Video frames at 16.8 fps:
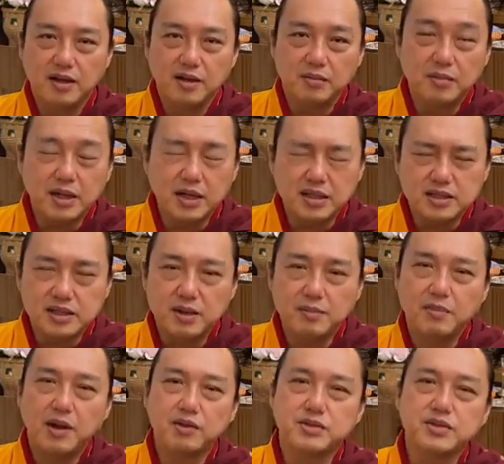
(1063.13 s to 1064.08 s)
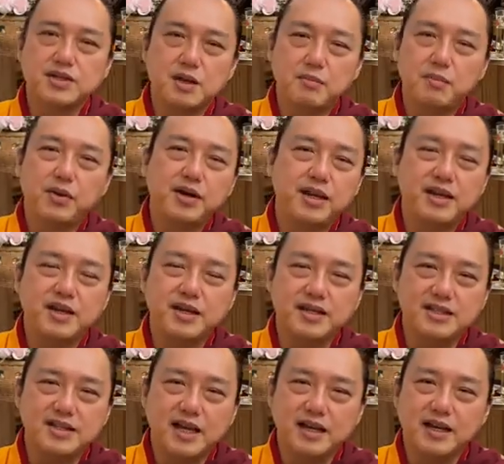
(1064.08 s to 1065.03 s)
But somehow somebody
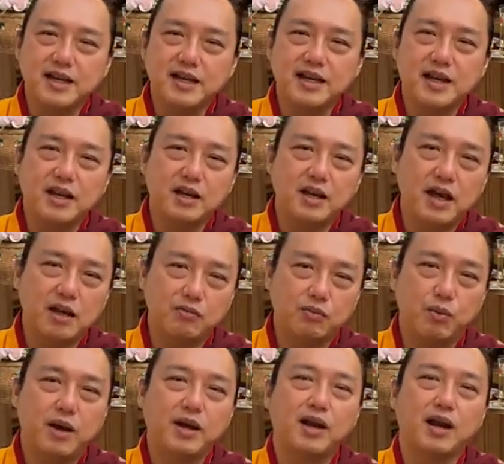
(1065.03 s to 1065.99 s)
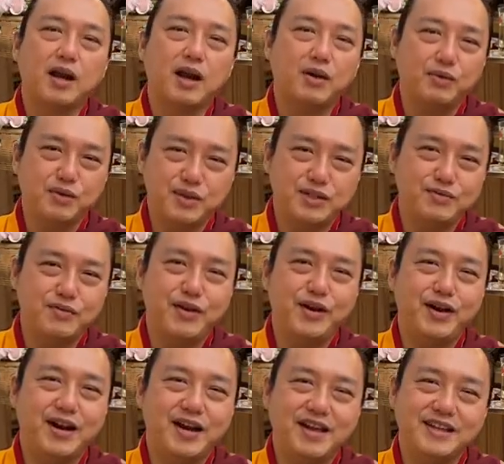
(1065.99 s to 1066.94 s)
decided that have one cloud is very
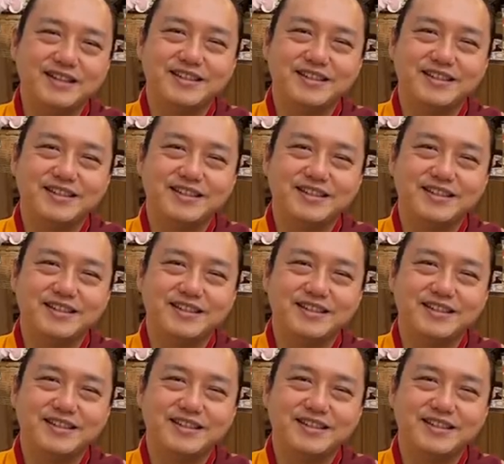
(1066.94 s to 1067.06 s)
nice.